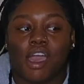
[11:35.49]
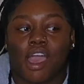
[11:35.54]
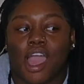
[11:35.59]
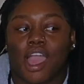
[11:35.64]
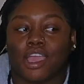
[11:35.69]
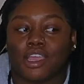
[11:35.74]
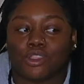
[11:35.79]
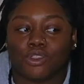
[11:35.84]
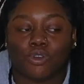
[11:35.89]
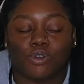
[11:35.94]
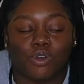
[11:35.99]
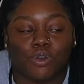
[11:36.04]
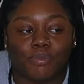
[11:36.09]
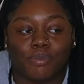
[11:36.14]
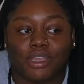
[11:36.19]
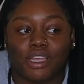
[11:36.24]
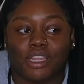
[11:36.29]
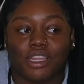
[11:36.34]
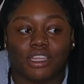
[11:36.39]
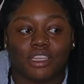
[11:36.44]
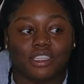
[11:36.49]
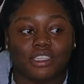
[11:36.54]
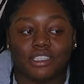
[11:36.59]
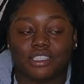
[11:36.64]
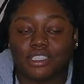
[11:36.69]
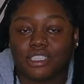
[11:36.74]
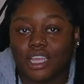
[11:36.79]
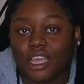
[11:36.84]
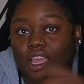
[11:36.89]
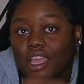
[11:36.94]
I could throw on me a little
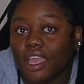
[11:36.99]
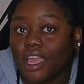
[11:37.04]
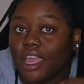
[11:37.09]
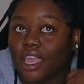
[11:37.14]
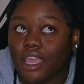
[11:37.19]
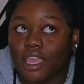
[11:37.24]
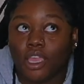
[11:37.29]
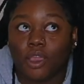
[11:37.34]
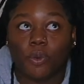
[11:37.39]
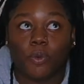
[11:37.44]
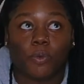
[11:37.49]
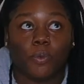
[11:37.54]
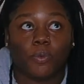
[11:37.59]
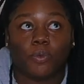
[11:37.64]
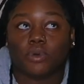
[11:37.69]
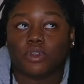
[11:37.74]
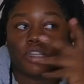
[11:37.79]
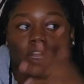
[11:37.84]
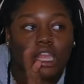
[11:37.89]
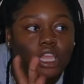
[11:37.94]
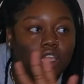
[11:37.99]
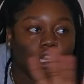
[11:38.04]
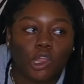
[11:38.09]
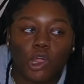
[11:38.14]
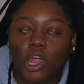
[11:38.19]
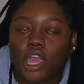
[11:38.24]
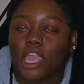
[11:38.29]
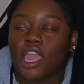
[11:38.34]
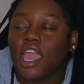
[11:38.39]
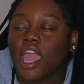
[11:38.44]
tank or like, you know,
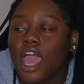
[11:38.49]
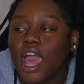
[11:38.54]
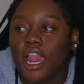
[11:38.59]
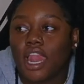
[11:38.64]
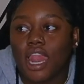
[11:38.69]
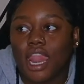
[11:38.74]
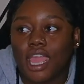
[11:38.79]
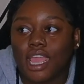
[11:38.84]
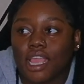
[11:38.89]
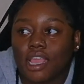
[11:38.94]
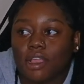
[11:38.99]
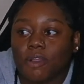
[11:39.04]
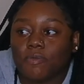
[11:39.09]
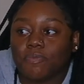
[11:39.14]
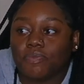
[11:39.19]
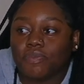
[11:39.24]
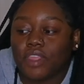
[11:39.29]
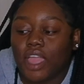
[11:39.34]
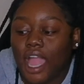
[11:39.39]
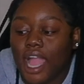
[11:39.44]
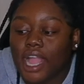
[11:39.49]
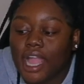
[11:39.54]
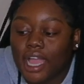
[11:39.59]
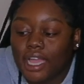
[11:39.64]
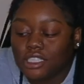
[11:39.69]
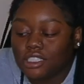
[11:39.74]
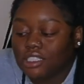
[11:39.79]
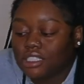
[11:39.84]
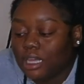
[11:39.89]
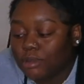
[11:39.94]
like I
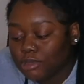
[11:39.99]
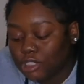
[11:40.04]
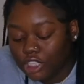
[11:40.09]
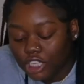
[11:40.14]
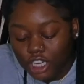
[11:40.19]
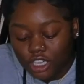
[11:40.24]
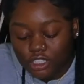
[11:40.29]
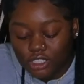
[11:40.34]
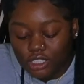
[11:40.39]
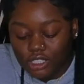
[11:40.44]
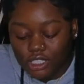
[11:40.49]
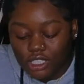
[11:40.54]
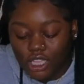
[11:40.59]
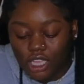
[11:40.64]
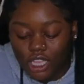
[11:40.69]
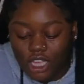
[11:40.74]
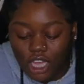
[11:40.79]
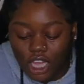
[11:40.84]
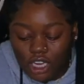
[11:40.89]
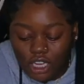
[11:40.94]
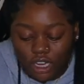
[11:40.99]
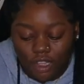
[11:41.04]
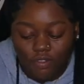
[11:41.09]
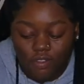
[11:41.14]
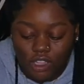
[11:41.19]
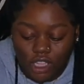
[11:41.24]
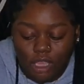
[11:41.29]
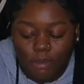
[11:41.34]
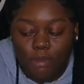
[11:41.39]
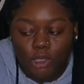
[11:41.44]
got some shirts
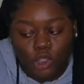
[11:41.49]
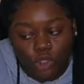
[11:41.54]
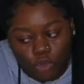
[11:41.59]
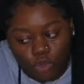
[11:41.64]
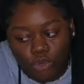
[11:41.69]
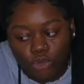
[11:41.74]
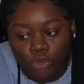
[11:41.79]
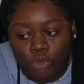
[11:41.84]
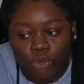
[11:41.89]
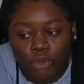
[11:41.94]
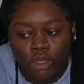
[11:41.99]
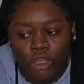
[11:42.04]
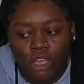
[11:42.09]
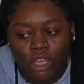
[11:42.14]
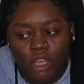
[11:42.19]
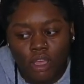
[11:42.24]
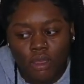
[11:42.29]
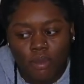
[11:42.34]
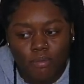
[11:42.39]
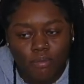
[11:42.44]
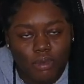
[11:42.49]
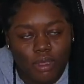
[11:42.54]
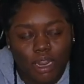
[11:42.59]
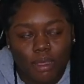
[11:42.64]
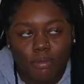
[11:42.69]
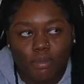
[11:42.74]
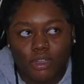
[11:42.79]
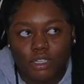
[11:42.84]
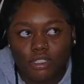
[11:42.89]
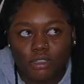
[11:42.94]
enough to get me through, but
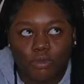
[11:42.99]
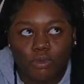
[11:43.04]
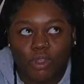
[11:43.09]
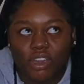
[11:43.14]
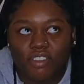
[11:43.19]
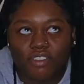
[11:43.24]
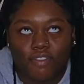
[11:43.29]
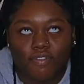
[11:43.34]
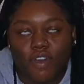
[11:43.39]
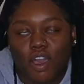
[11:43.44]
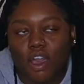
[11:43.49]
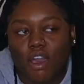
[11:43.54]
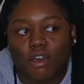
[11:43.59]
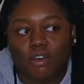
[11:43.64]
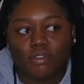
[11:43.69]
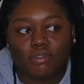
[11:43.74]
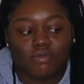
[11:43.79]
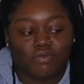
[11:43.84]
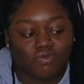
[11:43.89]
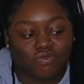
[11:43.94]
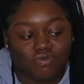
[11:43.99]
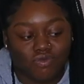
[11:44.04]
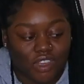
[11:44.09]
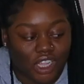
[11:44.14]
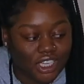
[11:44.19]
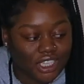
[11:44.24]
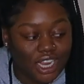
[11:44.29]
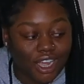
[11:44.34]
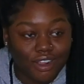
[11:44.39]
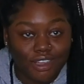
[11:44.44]
I'm more so ready for fall.
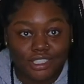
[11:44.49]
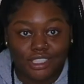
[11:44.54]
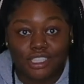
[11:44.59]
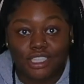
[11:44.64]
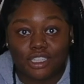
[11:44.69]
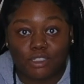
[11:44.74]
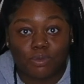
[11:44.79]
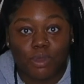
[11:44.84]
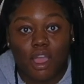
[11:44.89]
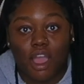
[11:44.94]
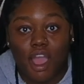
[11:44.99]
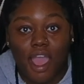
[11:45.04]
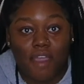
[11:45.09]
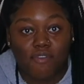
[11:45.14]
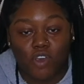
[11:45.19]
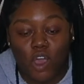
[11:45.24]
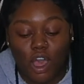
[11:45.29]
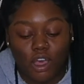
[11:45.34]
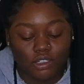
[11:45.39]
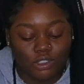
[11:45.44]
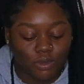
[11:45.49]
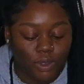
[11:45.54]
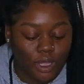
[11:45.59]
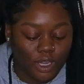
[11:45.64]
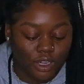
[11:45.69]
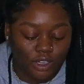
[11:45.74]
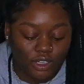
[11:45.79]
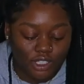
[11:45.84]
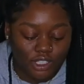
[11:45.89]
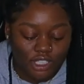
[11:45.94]
As y'all can see, this fall, I have all
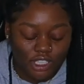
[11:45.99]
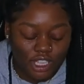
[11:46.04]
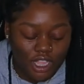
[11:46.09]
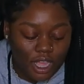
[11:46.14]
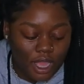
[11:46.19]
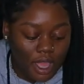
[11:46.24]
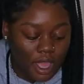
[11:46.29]
sweaters.